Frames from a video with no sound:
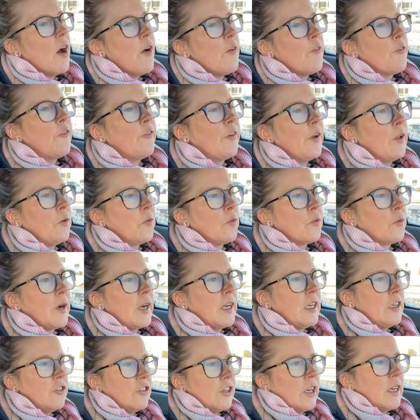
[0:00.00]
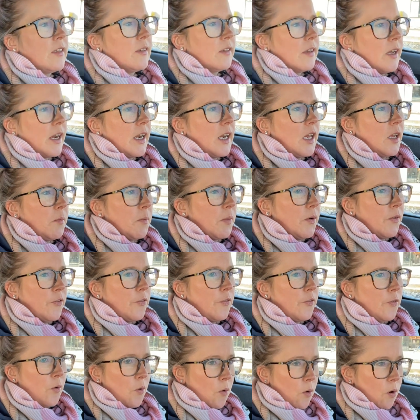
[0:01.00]
felt range anxiety
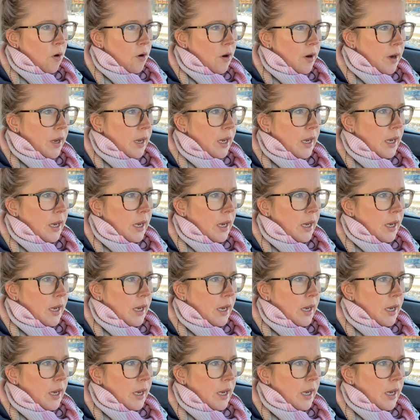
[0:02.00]
before